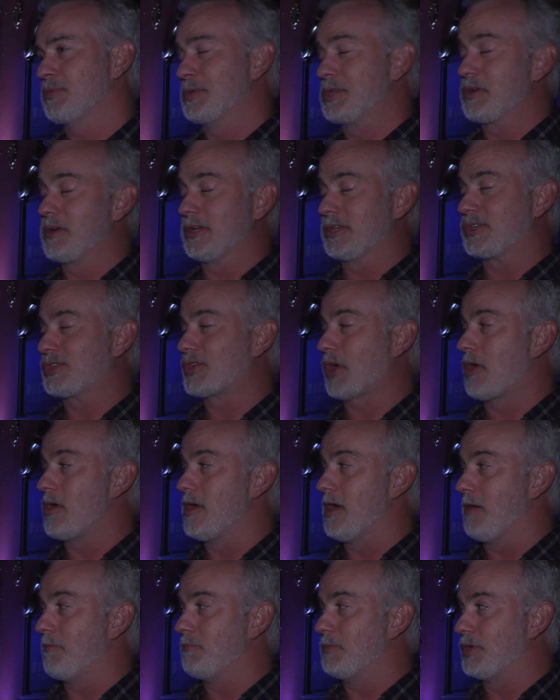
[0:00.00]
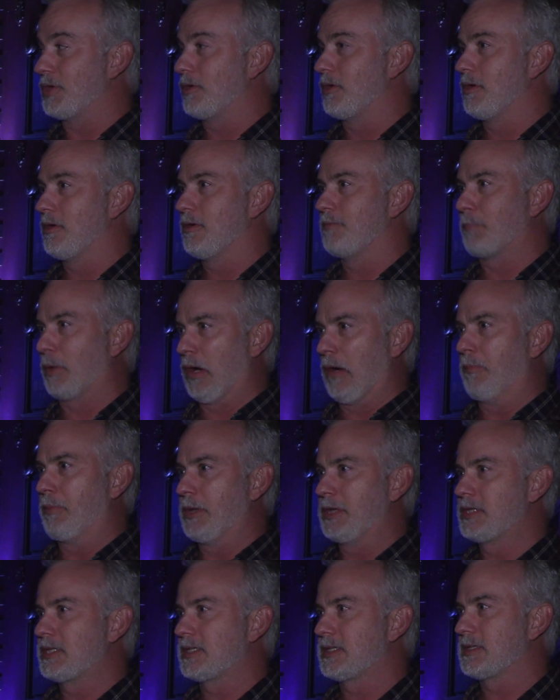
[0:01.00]
When you're a startup, your
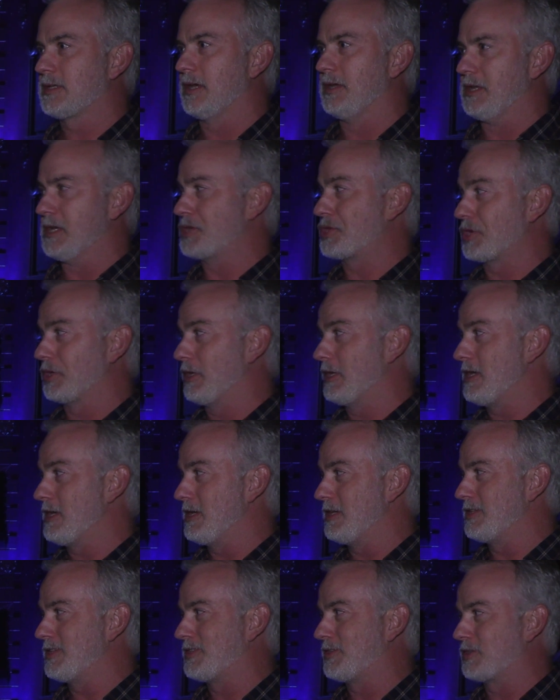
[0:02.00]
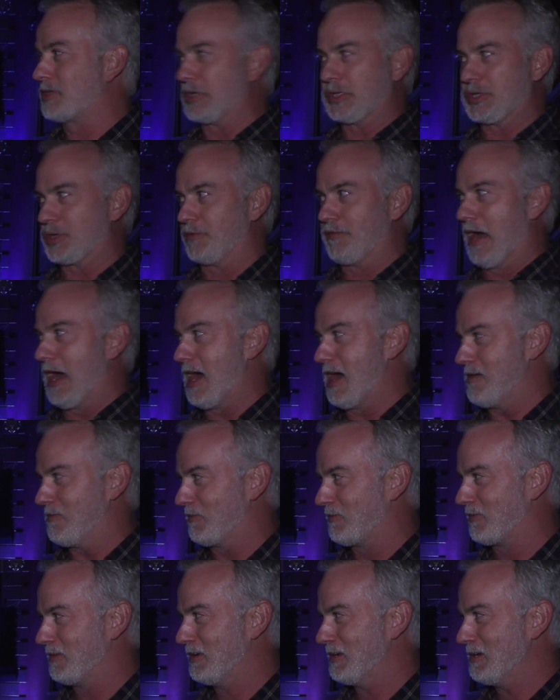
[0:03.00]
purpose initially is to
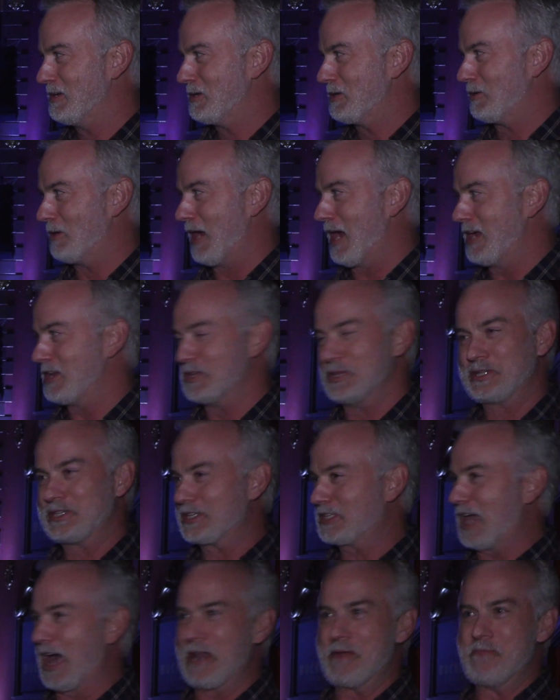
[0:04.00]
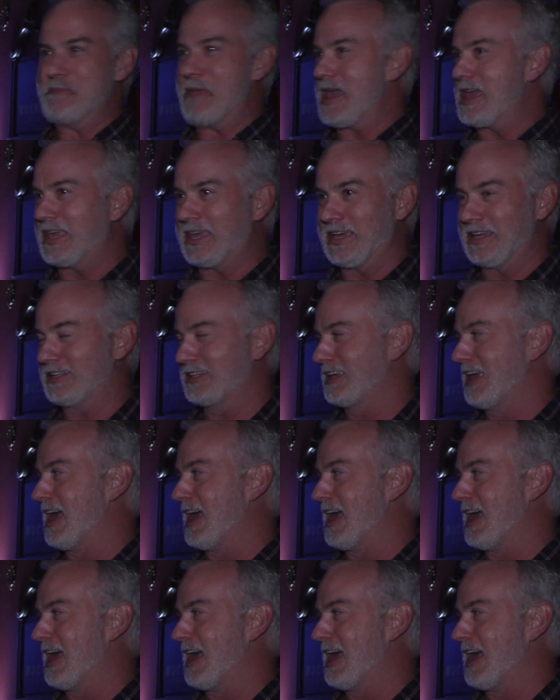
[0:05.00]
survive, right? You just got to make it.